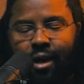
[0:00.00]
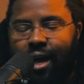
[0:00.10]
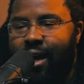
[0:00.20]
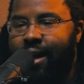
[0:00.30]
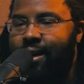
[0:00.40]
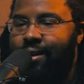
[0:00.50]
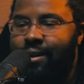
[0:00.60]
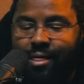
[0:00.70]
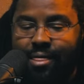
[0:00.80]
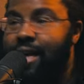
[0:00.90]

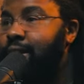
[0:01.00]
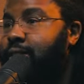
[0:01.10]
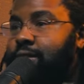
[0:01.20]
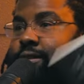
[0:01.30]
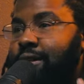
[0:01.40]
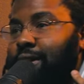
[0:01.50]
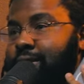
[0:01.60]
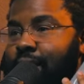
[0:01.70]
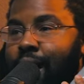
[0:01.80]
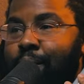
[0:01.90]
And this
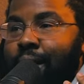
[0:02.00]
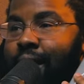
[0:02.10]
is not my